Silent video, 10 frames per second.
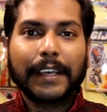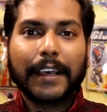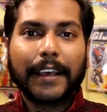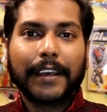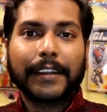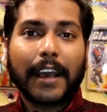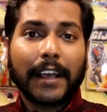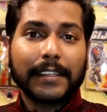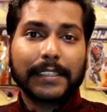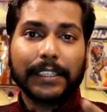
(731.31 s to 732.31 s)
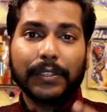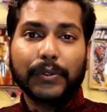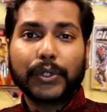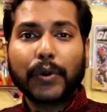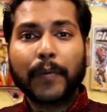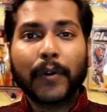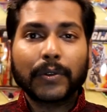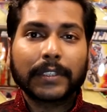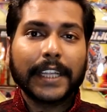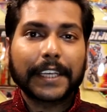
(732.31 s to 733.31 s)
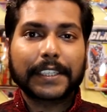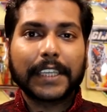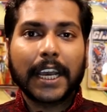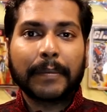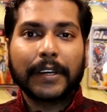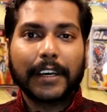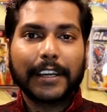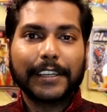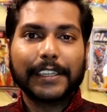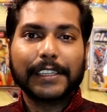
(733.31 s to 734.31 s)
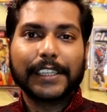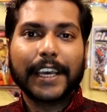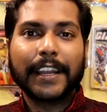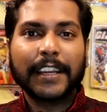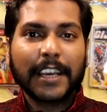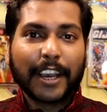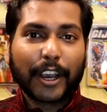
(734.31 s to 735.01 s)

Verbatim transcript: and I'll see you Joe Bros next time. Until then,